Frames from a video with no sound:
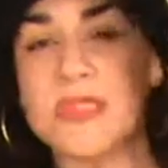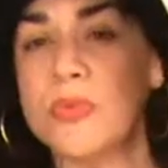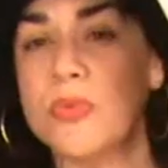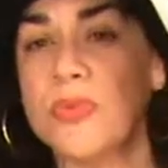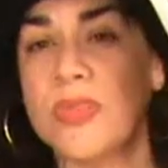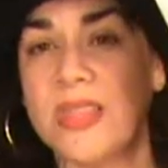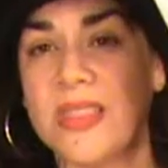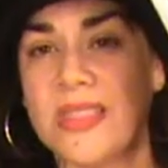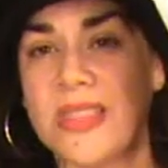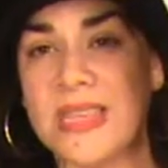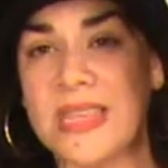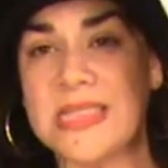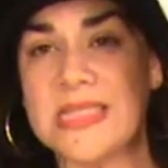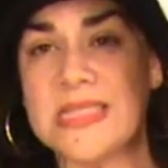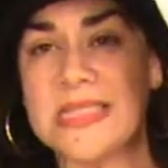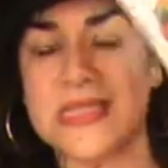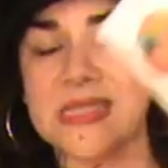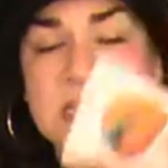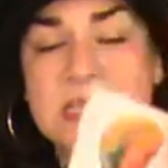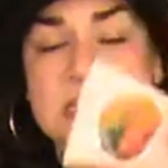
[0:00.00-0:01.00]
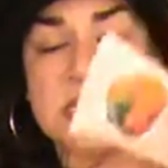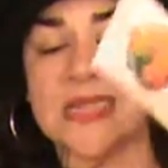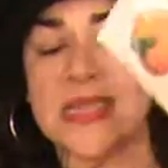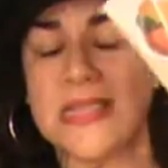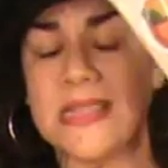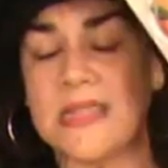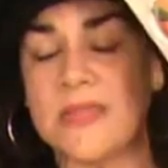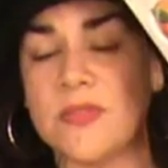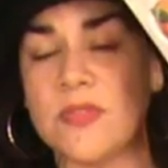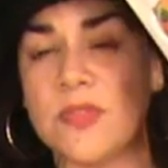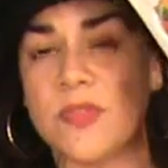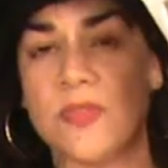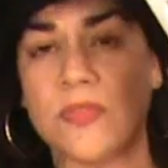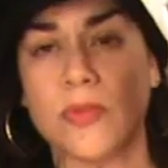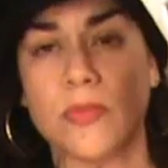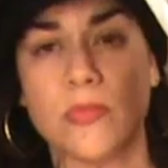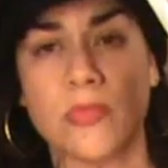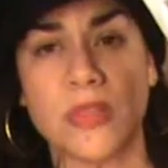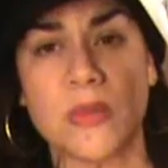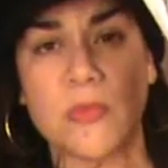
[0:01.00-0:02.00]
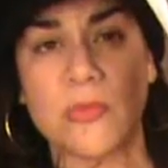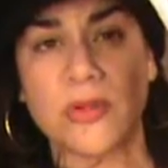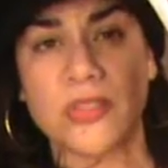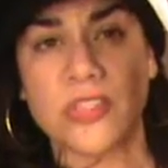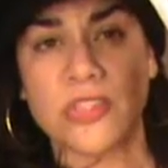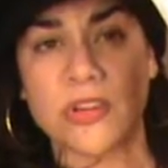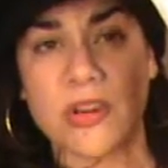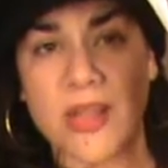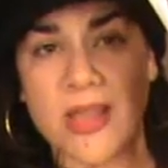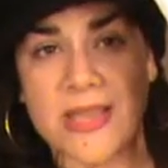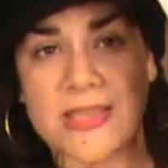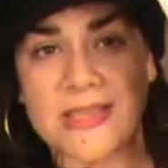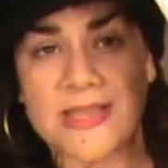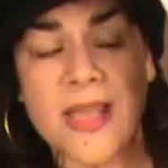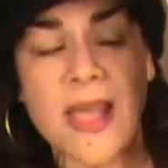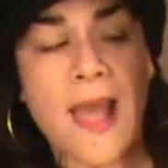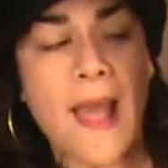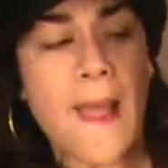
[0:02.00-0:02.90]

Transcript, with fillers: It's a really thick consistency, leaves you feeling really moisturized.